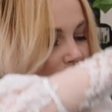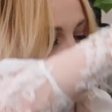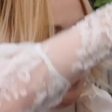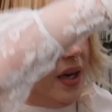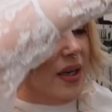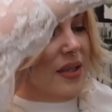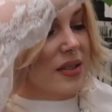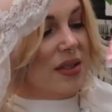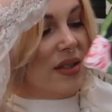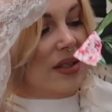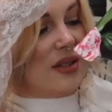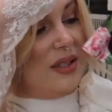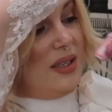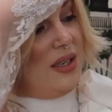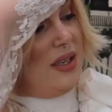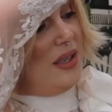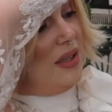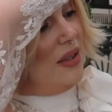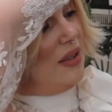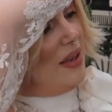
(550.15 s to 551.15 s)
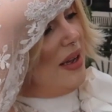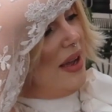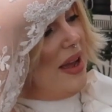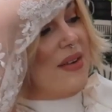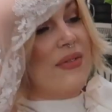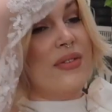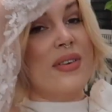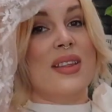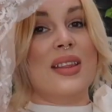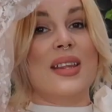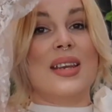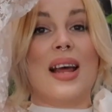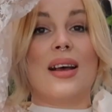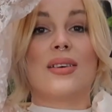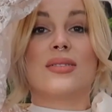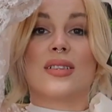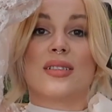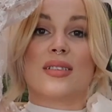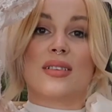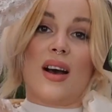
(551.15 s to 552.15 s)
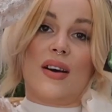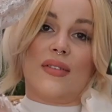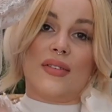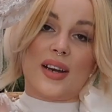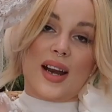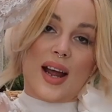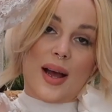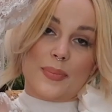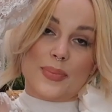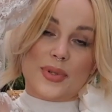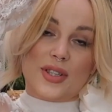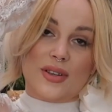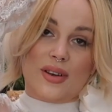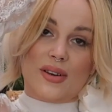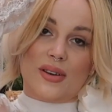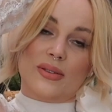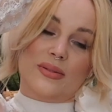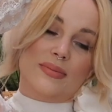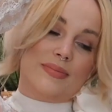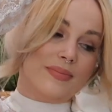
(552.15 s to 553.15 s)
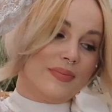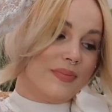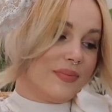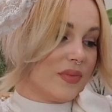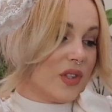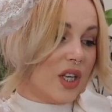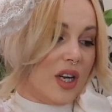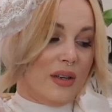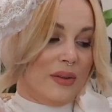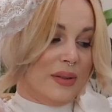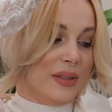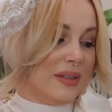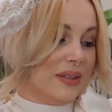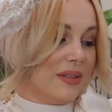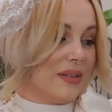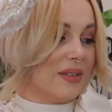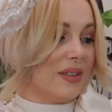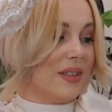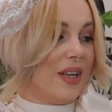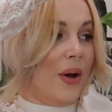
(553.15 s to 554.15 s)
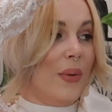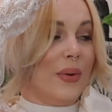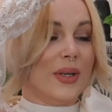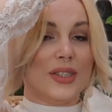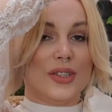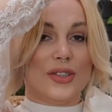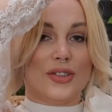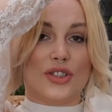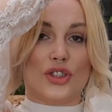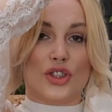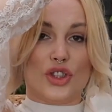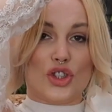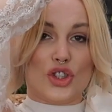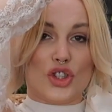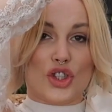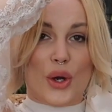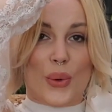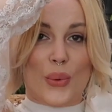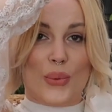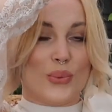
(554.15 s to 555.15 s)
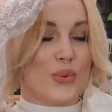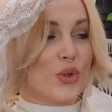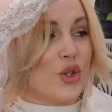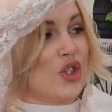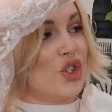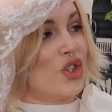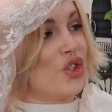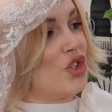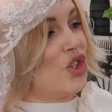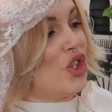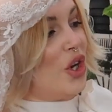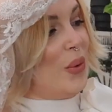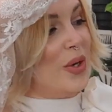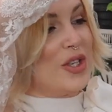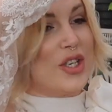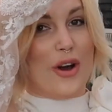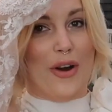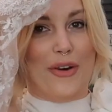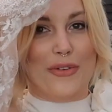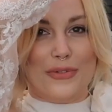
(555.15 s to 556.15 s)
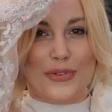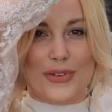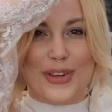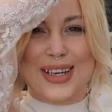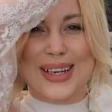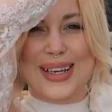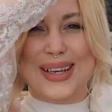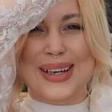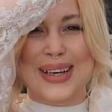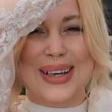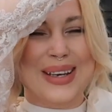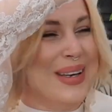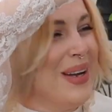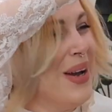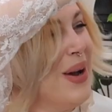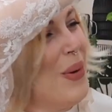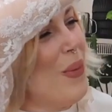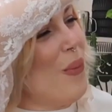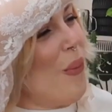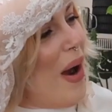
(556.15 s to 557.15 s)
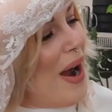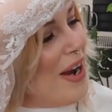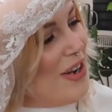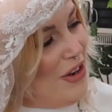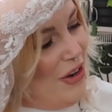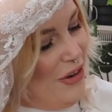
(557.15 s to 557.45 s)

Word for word: but everything else is covered up, so go and show it off. Why